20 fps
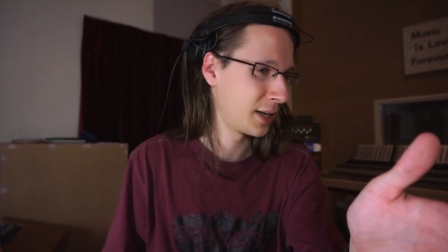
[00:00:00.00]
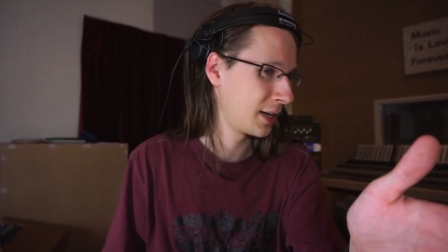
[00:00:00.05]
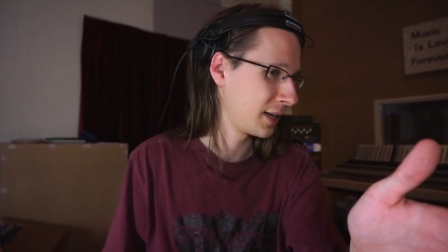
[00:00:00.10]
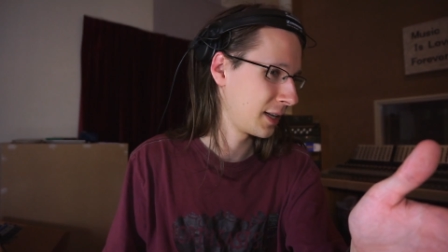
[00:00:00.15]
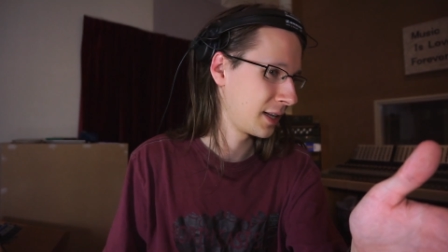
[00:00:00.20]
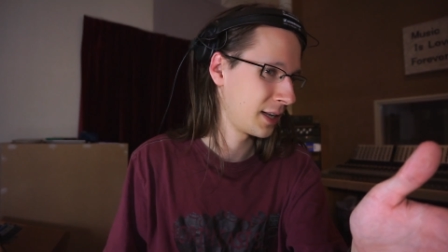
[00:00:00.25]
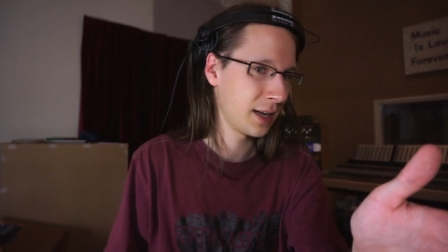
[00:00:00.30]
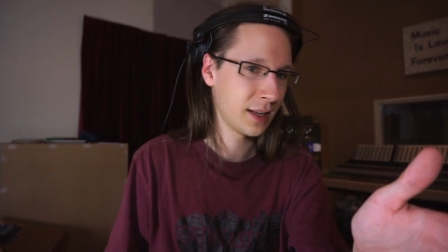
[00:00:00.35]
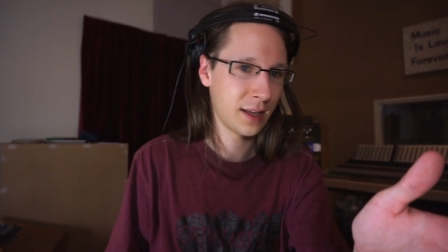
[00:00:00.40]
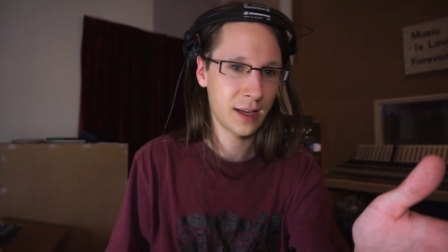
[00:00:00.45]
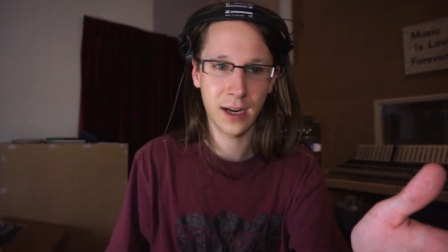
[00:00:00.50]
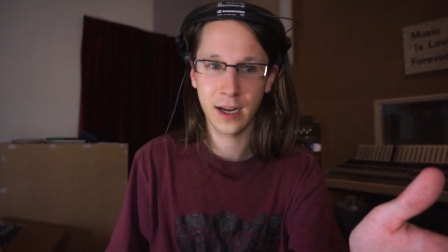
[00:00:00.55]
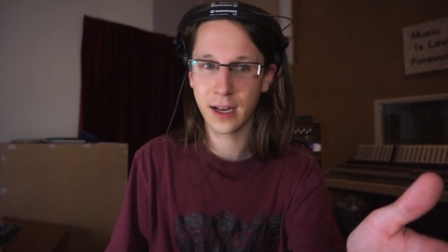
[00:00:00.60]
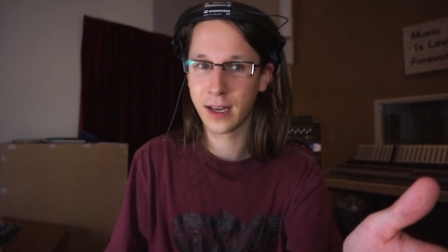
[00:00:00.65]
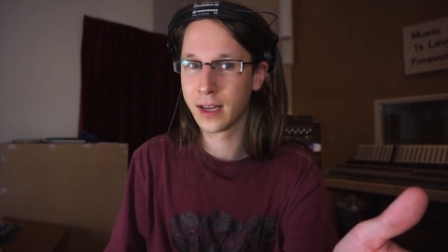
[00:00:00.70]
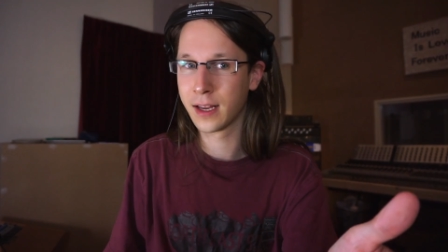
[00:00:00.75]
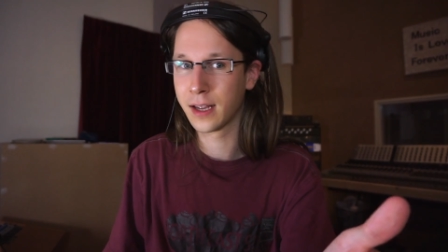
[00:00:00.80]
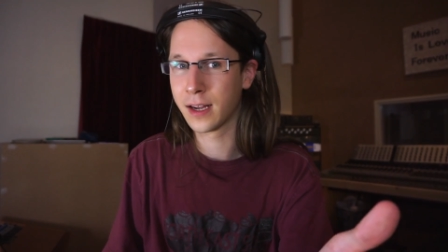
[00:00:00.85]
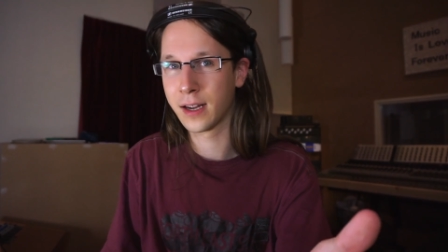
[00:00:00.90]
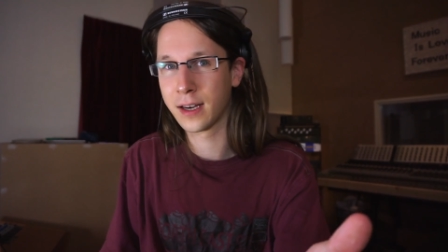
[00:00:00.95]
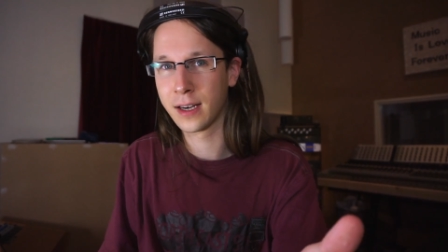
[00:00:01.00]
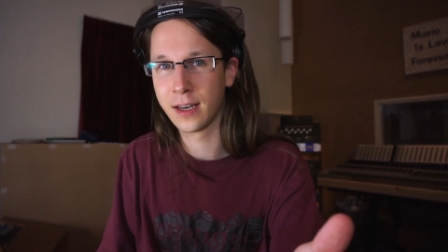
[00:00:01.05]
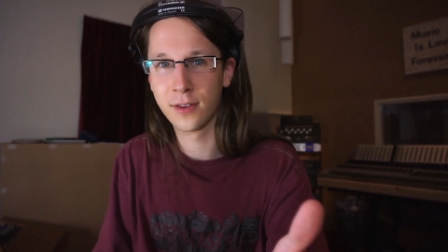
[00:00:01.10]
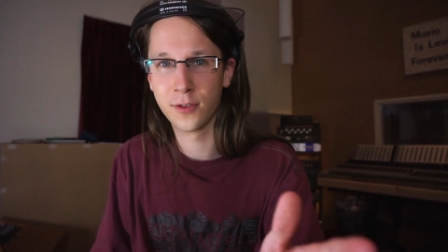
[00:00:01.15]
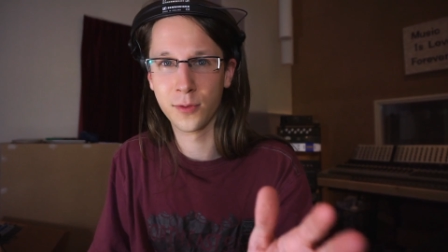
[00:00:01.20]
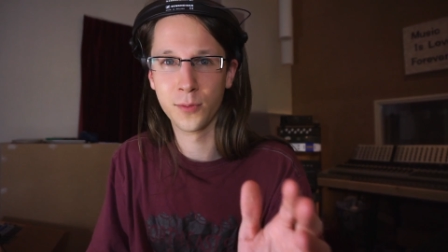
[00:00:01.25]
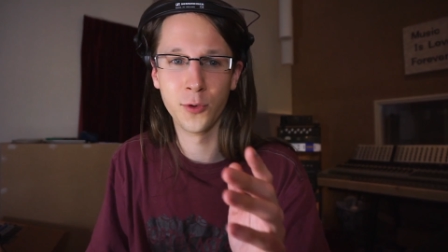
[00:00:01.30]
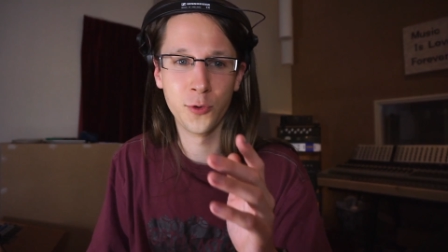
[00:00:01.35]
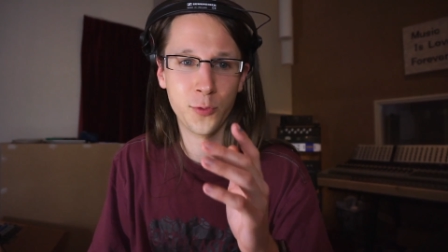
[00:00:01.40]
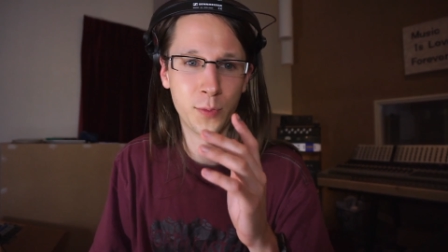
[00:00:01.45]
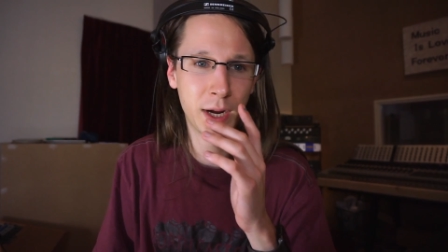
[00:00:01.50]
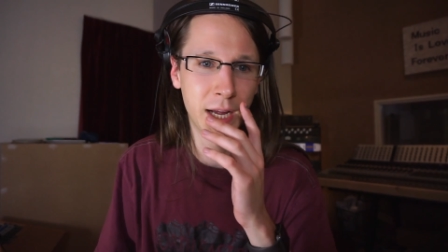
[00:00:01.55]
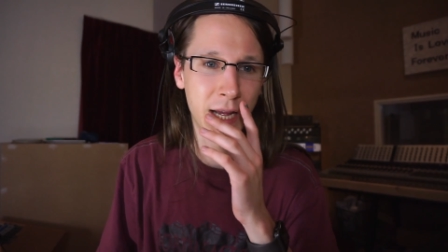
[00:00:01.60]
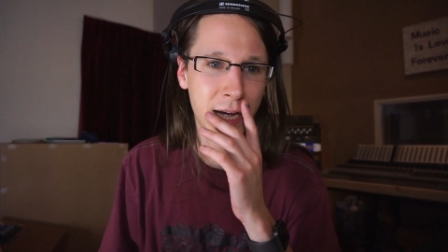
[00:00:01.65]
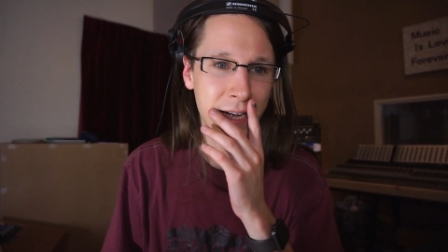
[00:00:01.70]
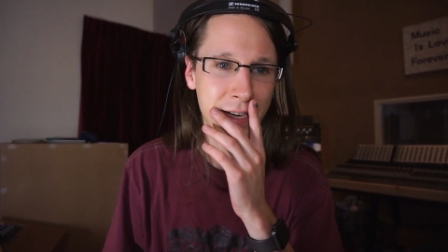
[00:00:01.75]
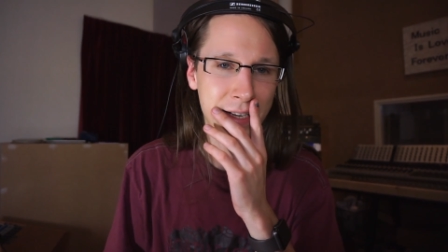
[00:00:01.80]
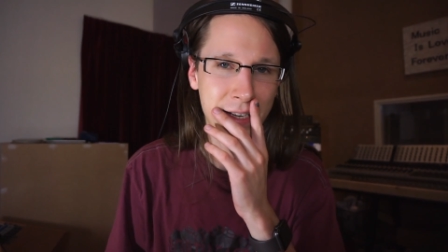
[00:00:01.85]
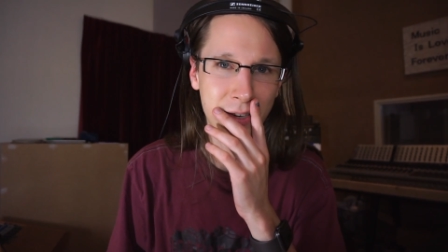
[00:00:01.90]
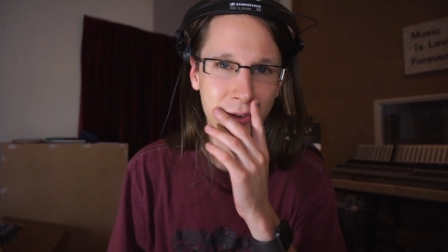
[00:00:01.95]
and that I need to move my
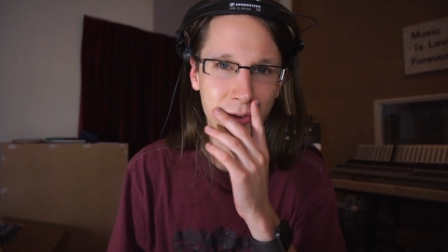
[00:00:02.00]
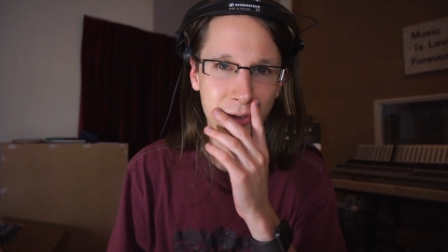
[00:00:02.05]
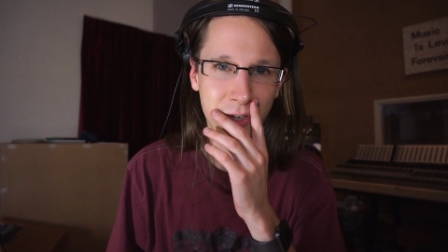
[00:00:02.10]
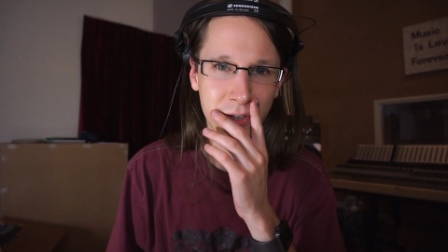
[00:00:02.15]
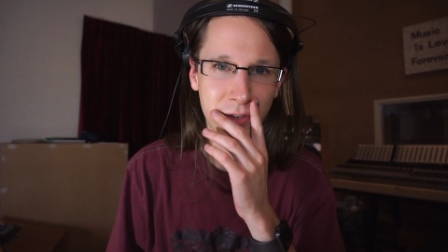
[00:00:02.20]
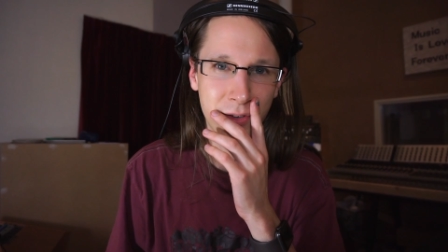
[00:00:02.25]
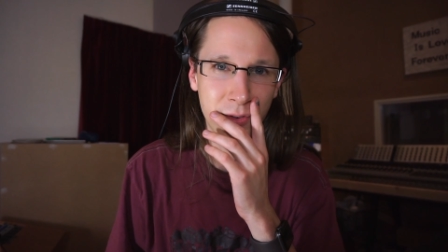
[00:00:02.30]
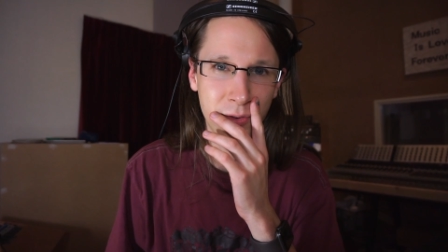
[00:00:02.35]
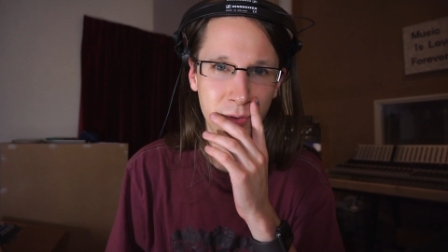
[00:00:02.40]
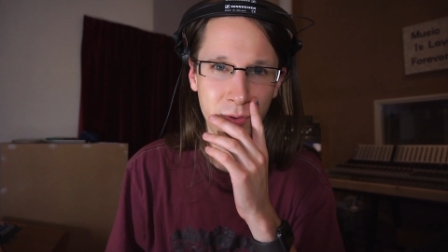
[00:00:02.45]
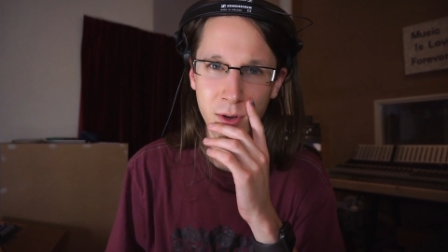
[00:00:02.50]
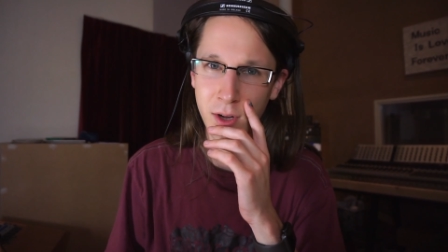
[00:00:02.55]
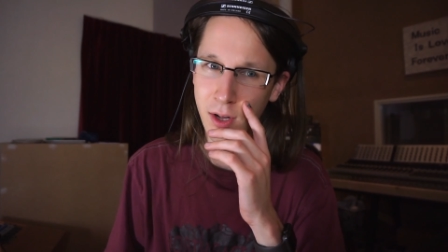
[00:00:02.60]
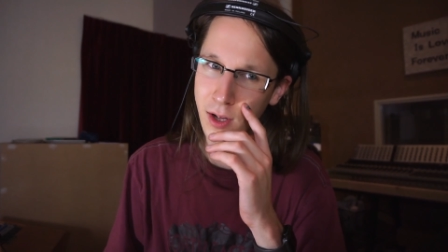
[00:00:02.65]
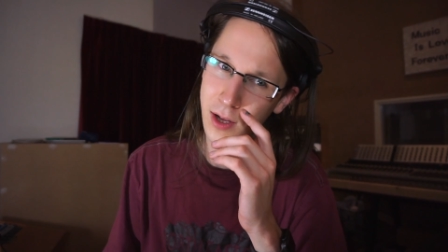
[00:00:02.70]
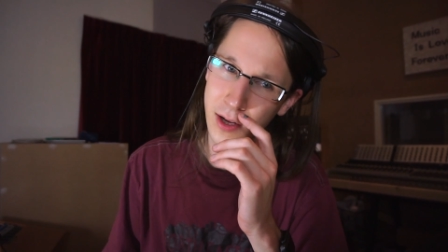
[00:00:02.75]
head in order to,